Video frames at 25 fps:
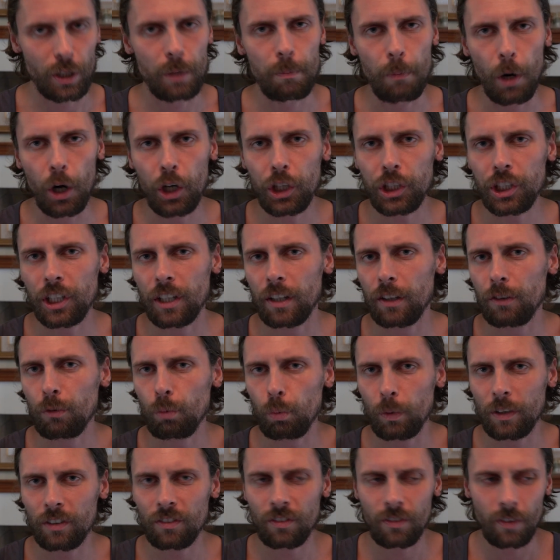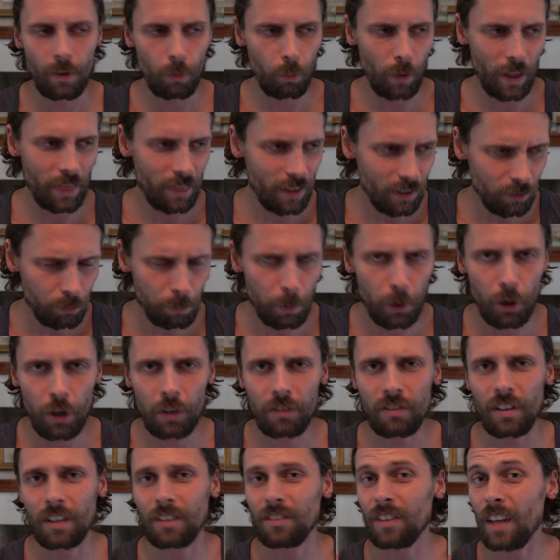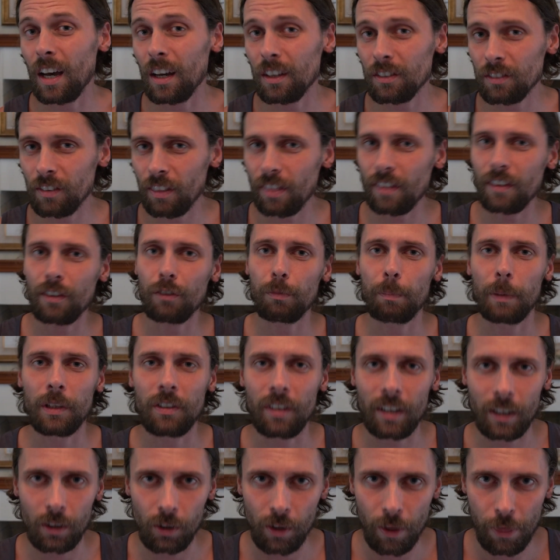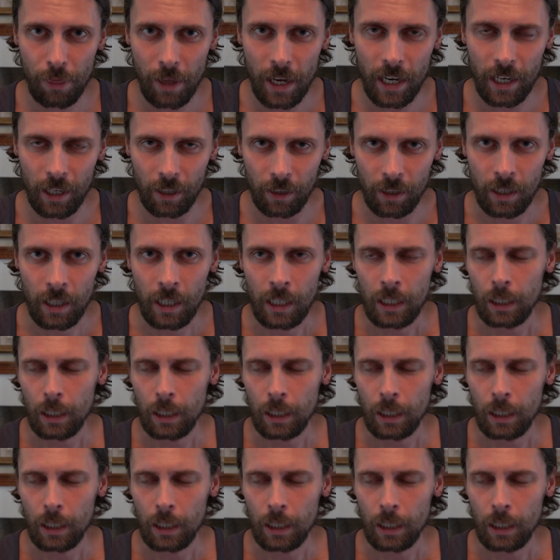emotions when this person does this particular thing,